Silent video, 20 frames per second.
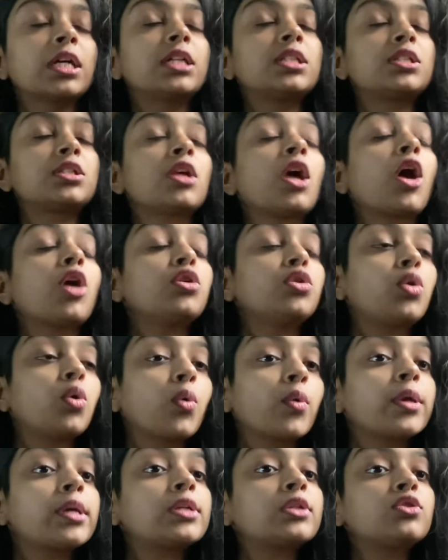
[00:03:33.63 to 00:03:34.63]
it's
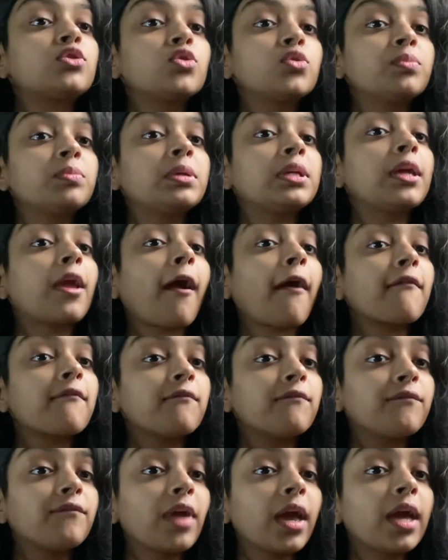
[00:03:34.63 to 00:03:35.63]
going to be
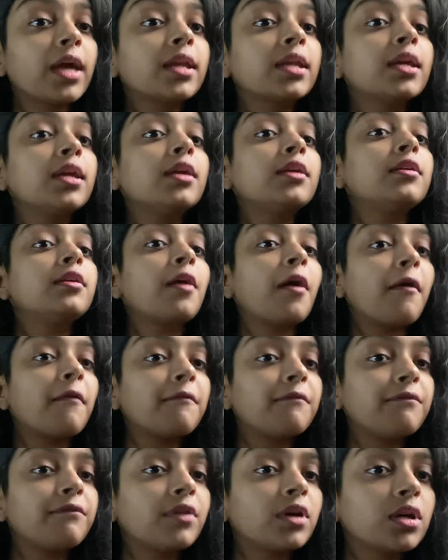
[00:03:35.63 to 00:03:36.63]
very
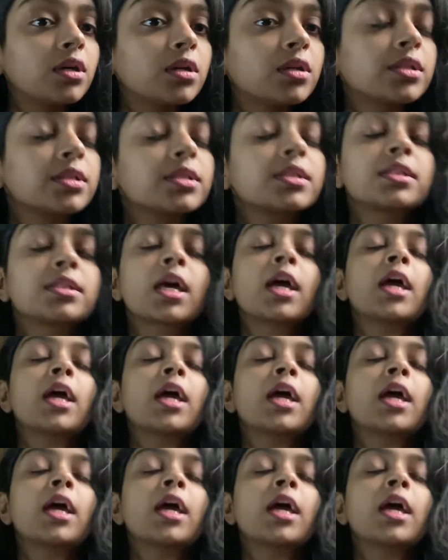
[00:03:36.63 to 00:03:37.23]
worse.